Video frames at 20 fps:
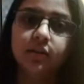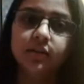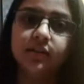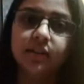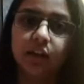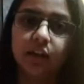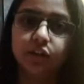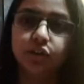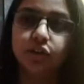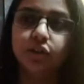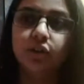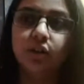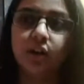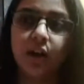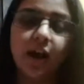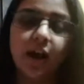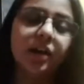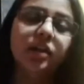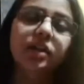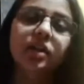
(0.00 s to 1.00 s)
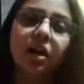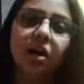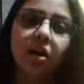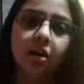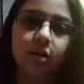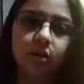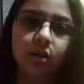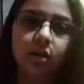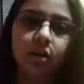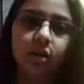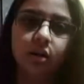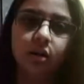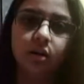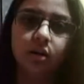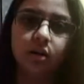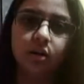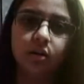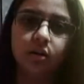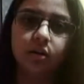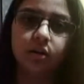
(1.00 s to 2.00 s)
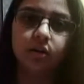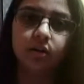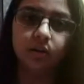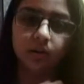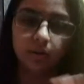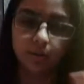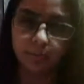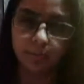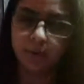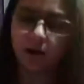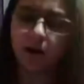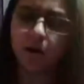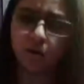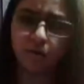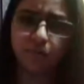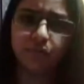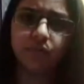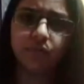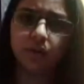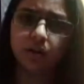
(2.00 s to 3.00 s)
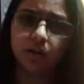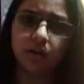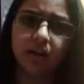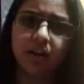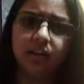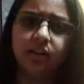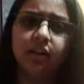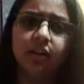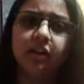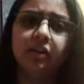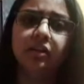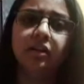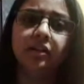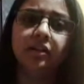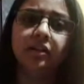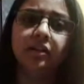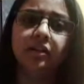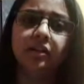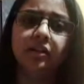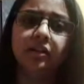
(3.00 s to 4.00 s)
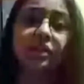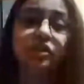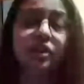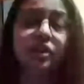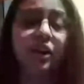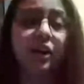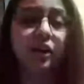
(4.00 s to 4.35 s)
section area or of ethical consideration,